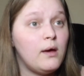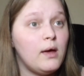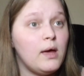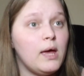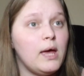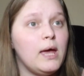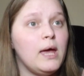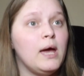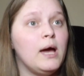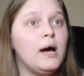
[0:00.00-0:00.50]

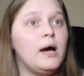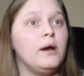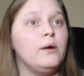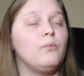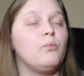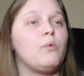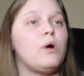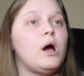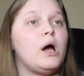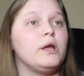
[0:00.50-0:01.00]
And
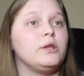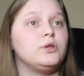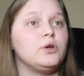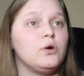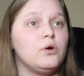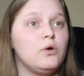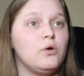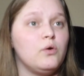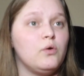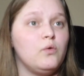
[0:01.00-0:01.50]
I
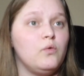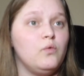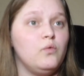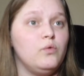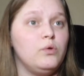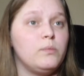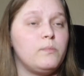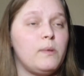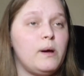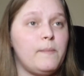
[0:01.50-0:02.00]

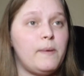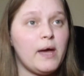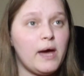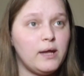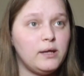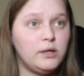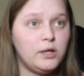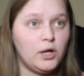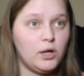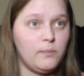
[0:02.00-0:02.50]
told my
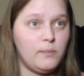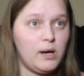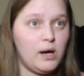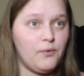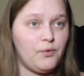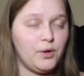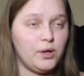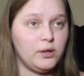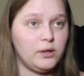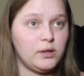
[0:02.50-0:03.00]
pastor about
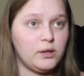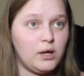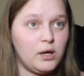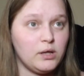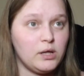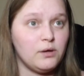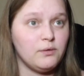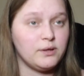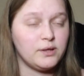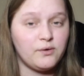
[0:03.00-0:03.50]
this because
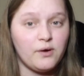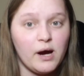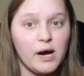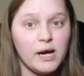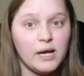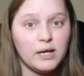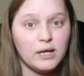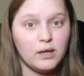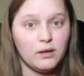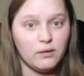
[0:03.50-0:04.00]
I was
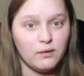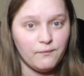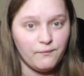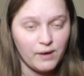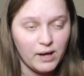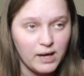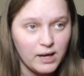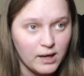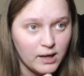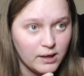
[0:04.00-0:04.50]
crying in the
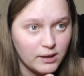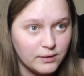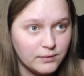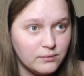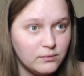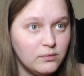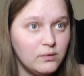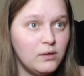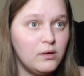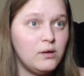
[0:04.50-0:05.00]
van,
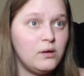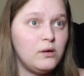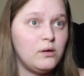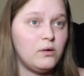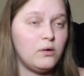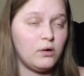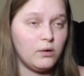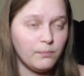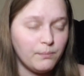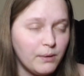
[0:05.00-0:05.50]

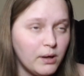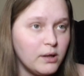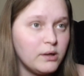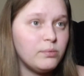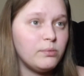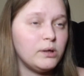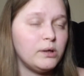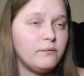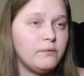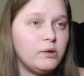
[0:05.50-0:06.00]
or bus,
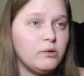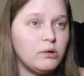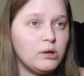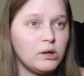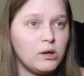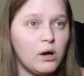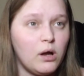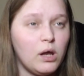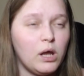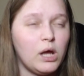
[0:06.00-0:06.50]
whatever you want to
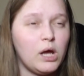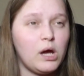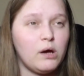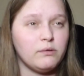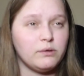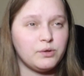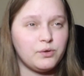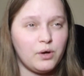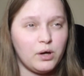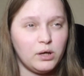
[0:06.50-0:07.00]
call it. I
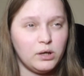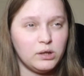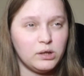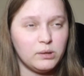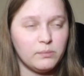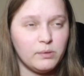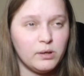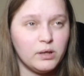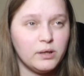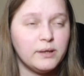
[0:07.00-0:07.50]
was crying in the
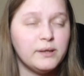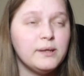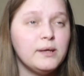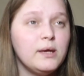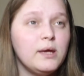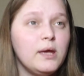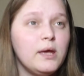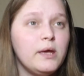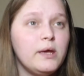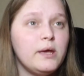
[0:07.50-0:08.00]
bus.
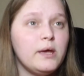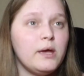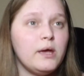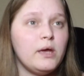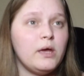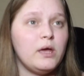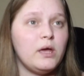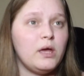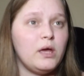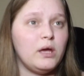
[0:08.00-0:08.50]

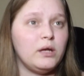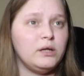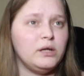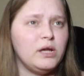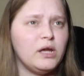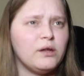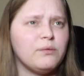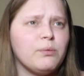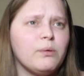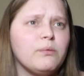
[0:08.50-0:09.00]
And he
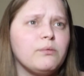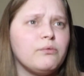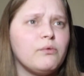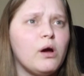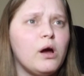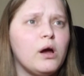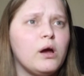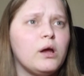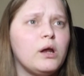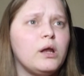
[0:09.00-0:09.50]
asked what was
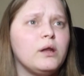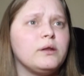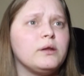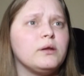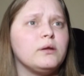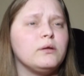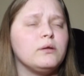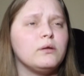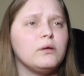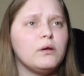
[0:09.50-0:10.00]
wrong, and I
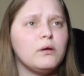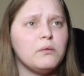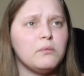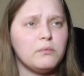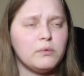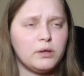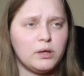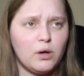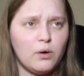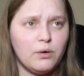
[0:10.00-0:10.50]
said,
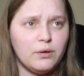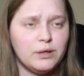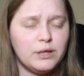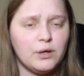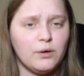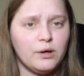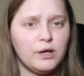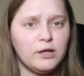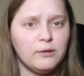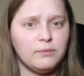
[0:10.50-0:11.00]

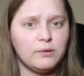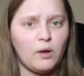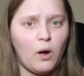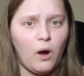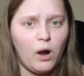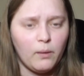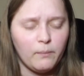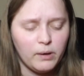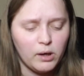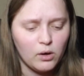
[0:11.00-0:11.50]
so-and-so keeps
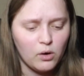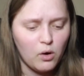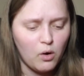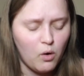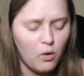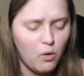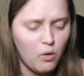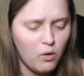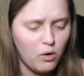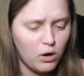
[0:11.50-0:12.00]
calling me a
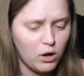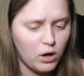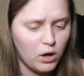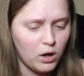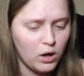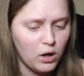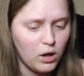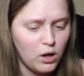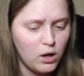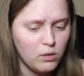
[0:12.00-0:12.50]

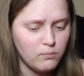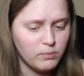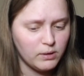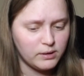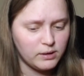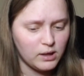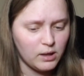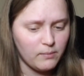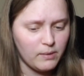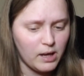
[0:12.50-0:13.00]
whore
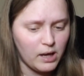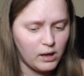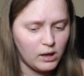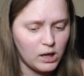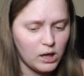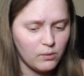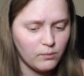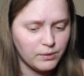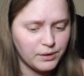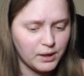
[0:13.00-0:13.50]
because I'm hanging
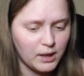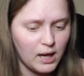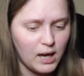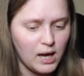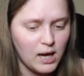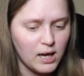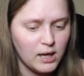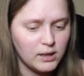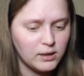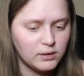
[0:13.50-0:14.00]
out with the
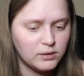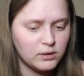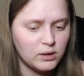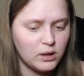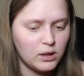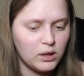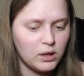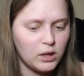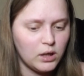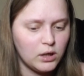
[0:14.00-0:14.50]
guys.
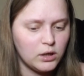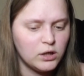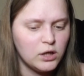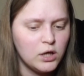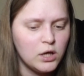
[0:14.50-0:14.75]
And